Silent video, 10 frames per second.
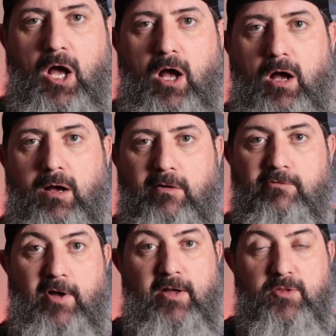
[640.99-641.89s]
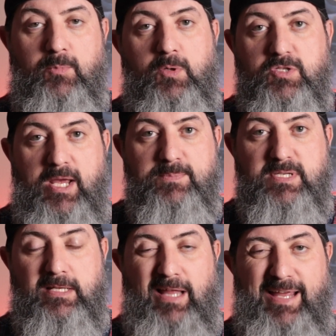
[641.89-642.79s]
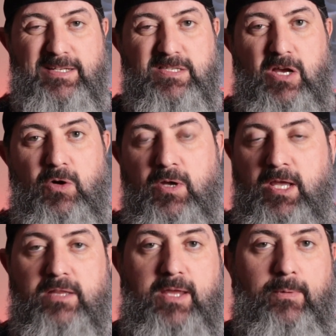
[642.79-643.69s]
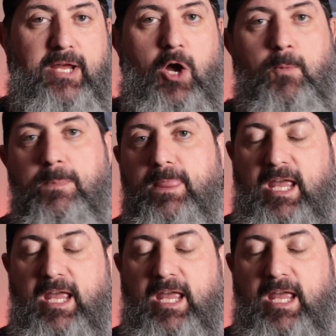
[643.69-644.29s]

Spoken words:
of the moonsmc light. So there we go.